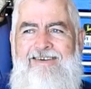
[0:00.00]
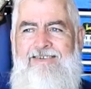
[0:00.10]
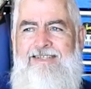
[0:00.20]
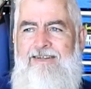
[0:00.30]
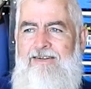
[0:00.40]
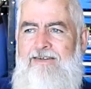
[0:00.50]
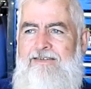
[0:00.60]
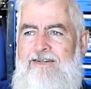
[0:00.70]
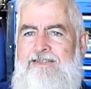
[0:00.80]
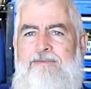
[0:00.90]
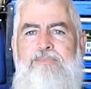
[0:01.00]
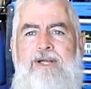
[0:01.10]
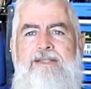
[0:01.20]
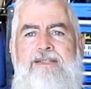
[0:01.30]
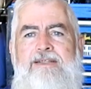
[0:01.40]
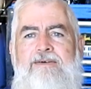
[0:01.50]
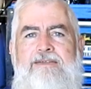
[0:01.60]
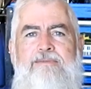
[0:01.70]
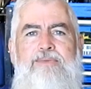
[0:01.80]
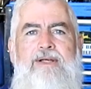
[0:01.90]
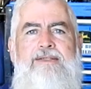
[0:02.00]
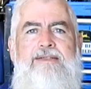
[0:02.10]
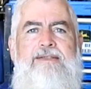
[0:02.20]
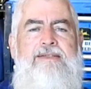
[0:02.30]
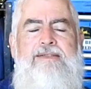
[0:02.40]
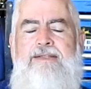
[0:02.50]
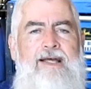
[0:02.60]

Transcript: We said, oh look, we've got some presents. You want some presents?